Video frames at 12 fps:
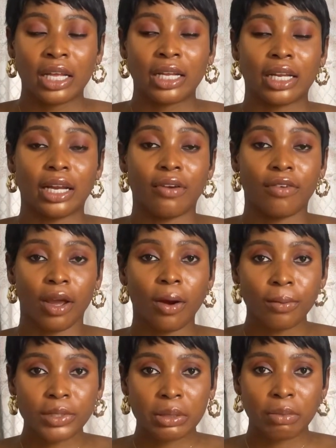that have
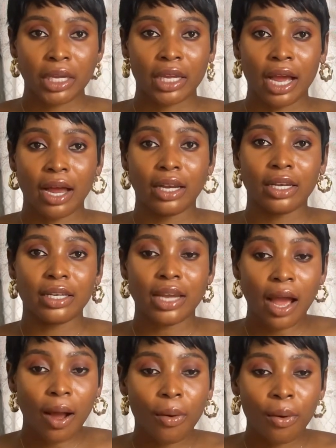helped me and
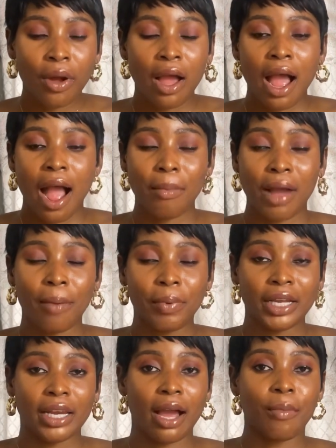now i'm
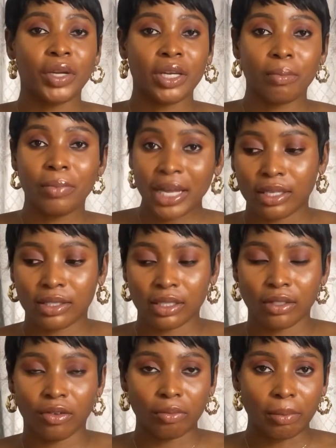happy that i'm in a better
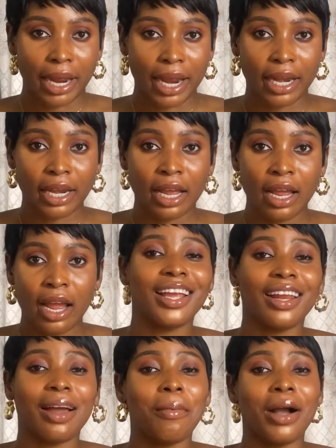state of mind
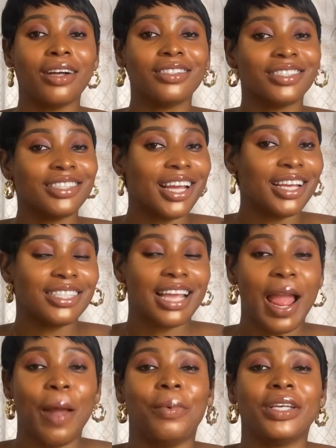about today's
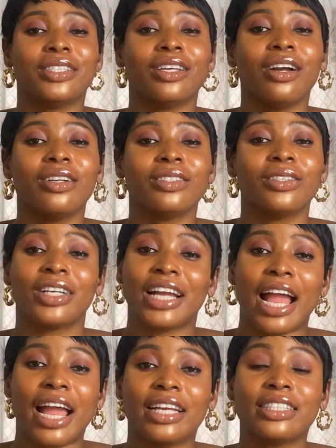episode so
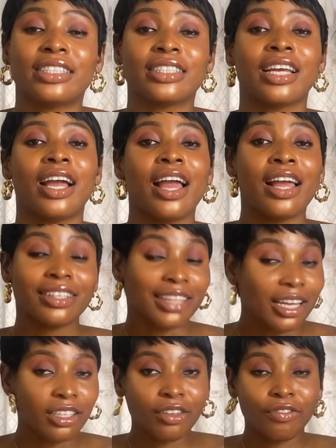guys
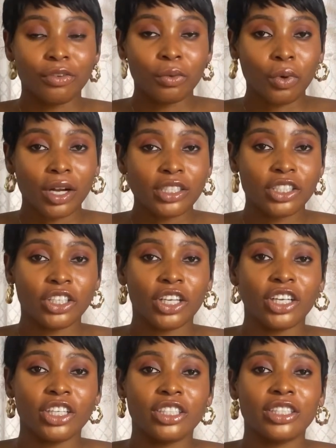thank you for
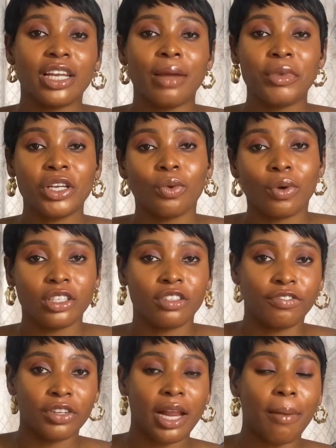watching let me know what you
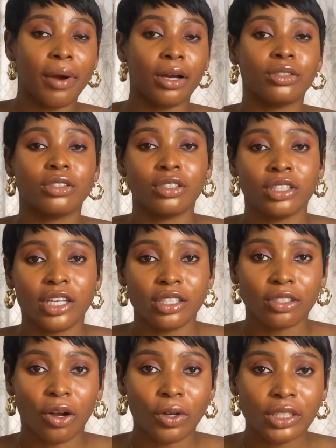feel about
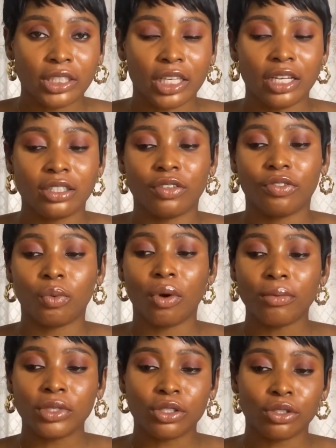today's content if you
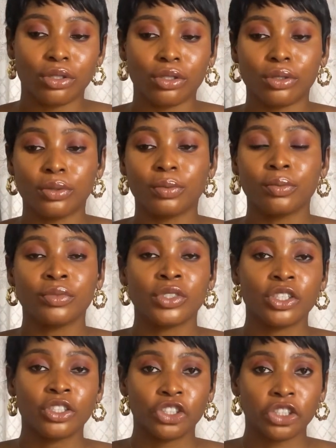want me to
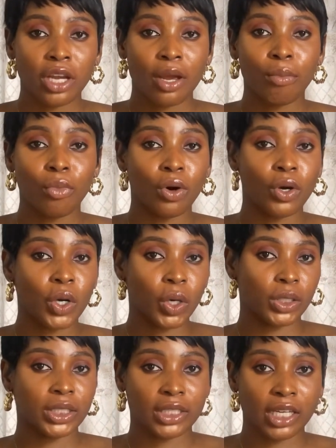share more
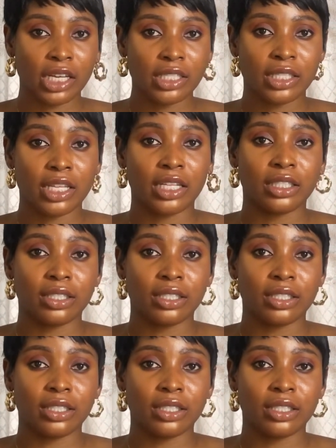content that